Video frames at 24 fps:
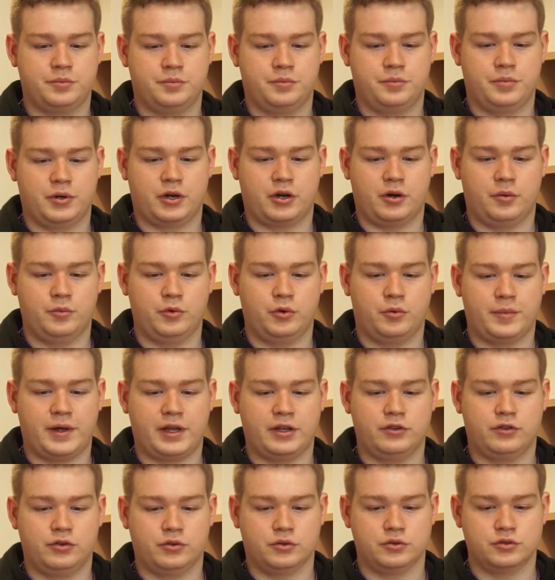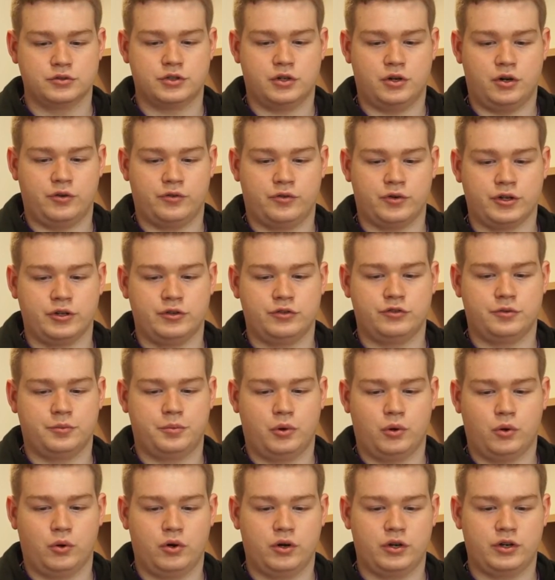become your mentors, offering you
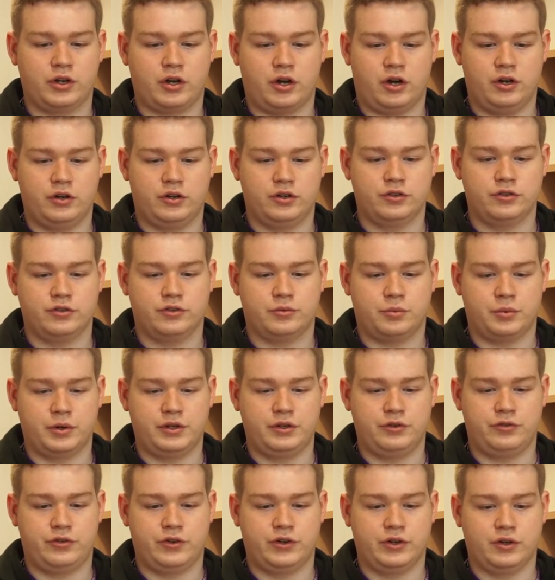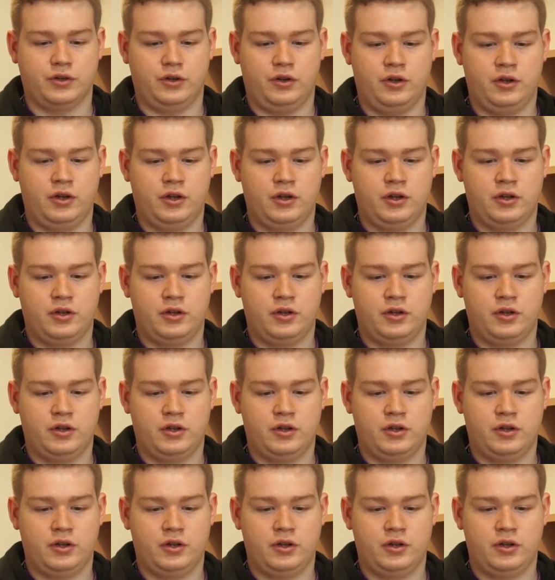support and guidance when you feel